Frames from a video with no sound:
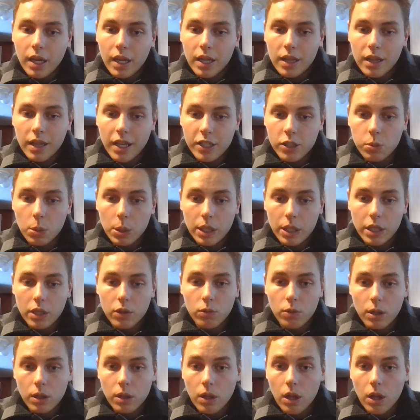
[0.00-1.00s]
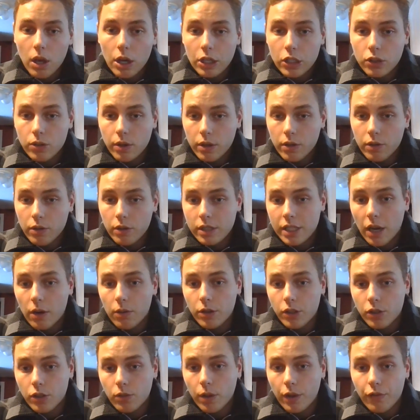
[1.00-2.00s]
less willing to work long, strenuous
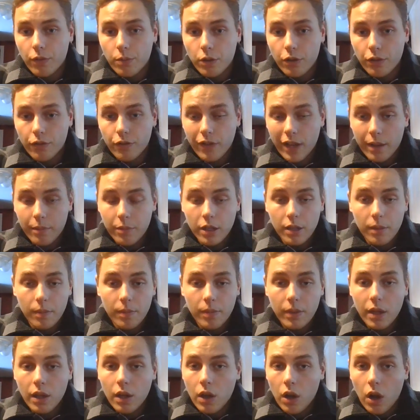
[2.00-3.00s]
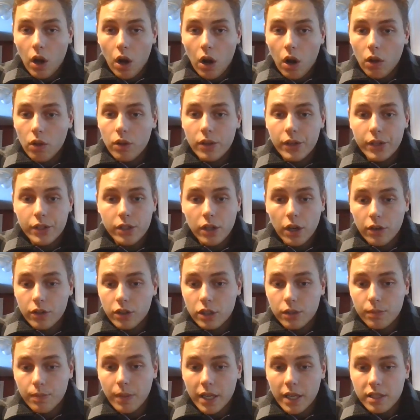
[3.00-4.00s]
hours away from their family. All these are
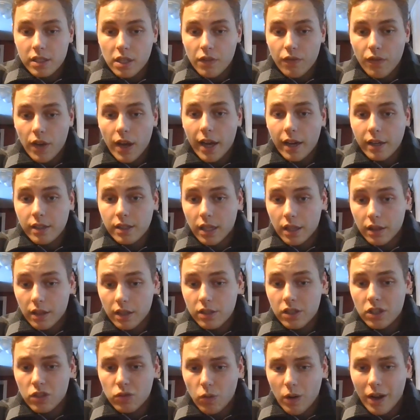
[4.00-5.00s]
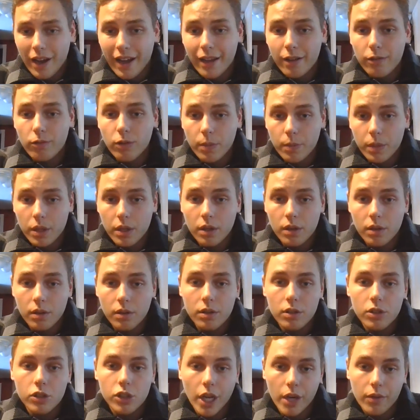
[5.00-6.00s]
just basic facts, and this is why women
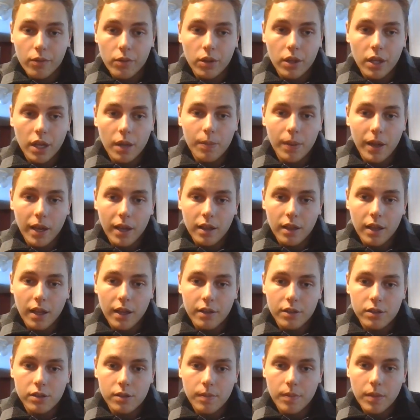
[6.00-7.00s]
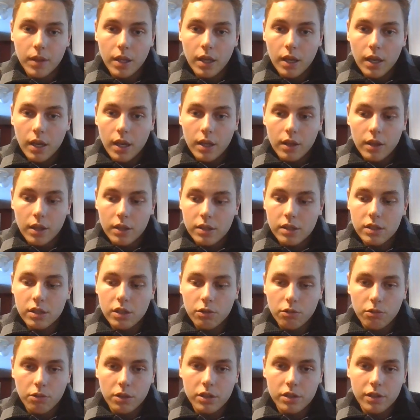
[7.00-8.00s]
generally get paid less. This is the
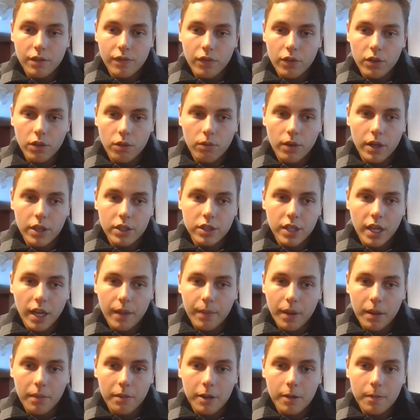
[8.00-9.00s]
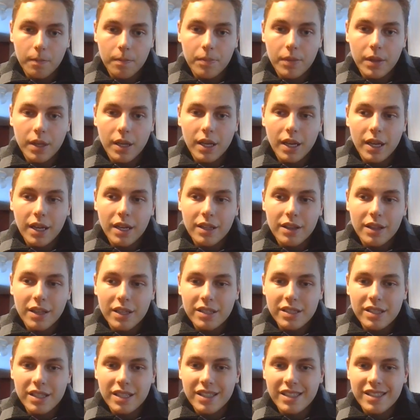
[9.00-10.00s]
reason for the wage gap. I mean,
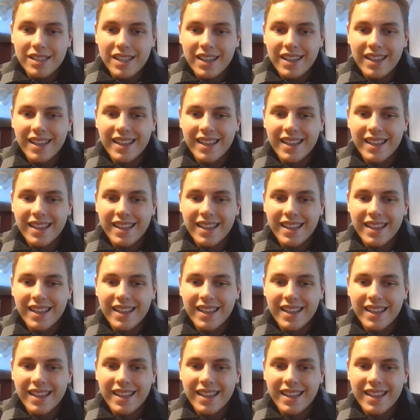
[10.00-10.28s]
this is